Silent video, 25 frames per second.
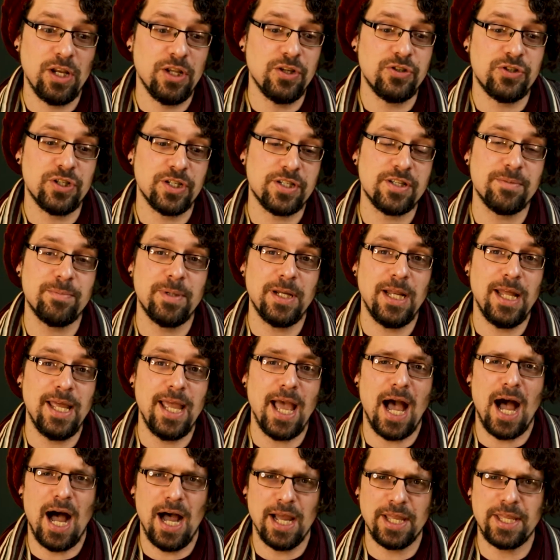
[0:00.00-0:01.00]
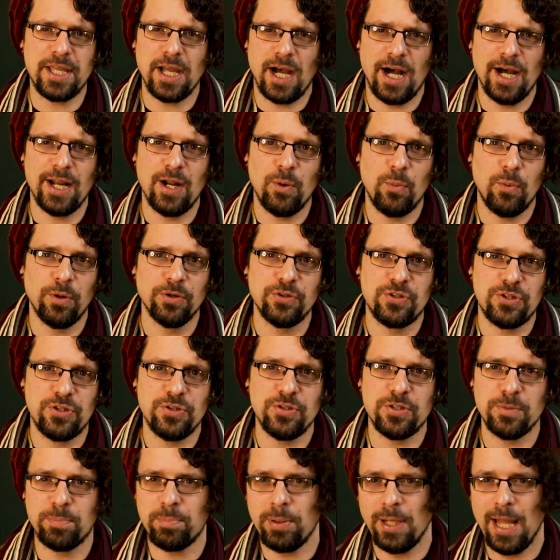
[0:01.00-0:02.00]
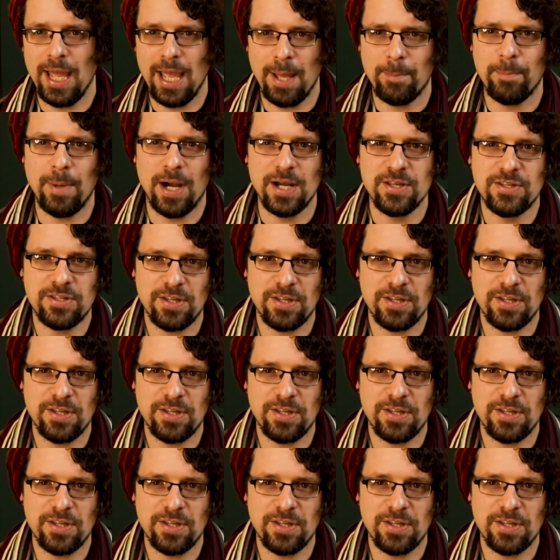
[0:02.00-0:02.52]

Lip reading: legitimately, I kind of want you to play it by